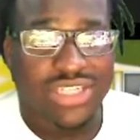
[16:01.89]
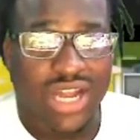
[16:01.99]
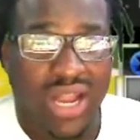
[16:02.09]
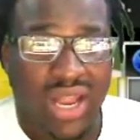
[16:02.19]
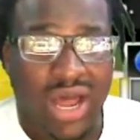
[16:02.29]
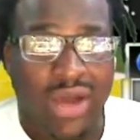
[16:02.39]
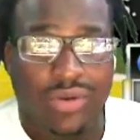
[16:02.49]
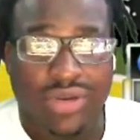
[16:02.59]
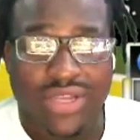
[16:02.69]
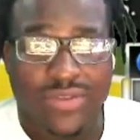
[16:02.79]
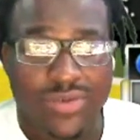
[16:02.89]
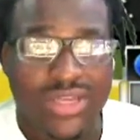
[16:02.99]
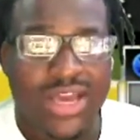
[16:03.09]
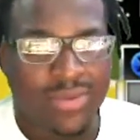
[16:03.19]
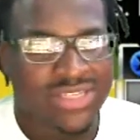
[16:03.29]
clutch a lot on defense.
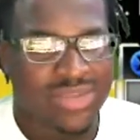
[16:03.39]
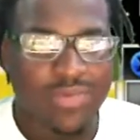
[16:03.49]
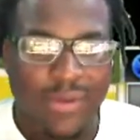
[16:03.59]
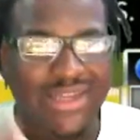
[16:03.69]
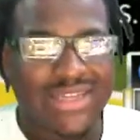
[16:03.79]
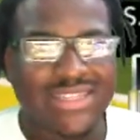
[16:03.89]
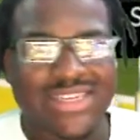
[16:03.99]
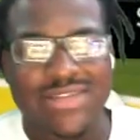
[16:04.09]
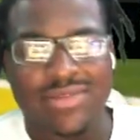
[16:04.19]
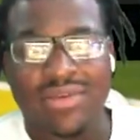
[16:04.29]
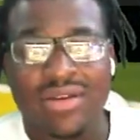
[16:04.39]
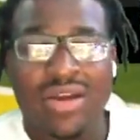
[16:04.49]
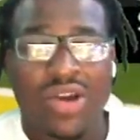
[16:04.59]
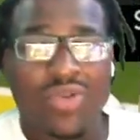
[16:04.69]
We, yeah, but see, we probably lead the team.